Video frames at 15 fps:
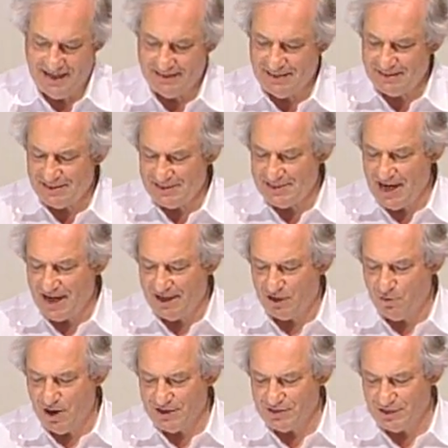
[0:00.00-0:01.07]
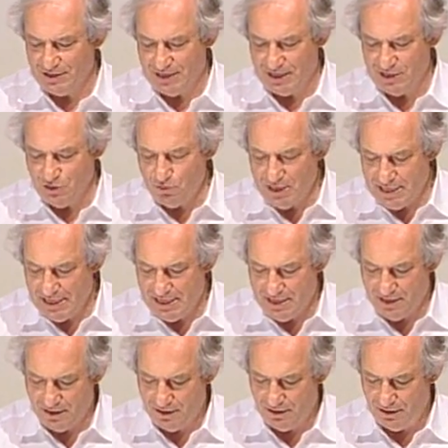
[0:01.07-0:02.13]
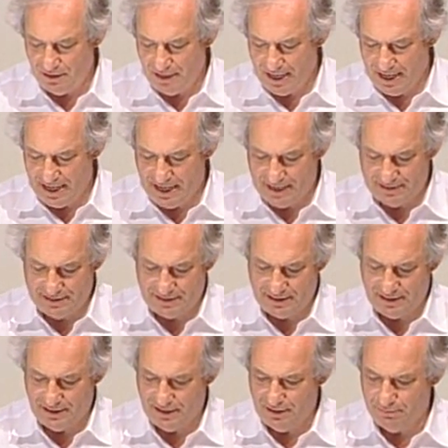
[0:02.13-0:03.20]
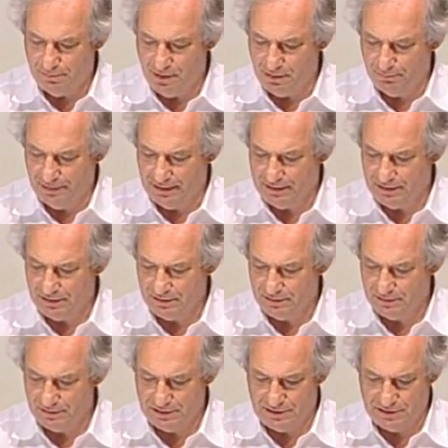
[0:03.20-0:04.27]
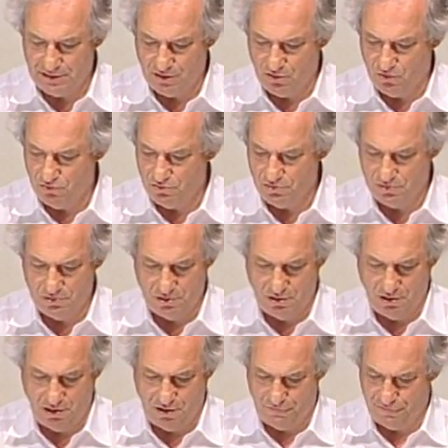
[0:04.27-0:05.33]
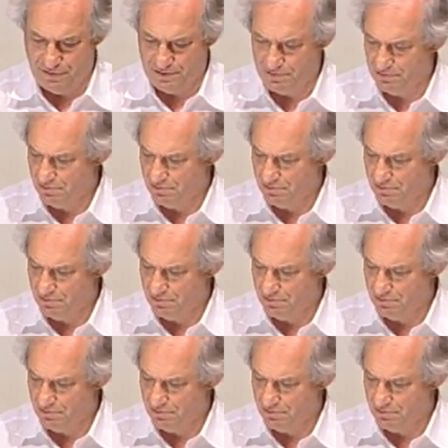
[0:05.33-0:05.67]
This is not a question that you hear asked in public so often.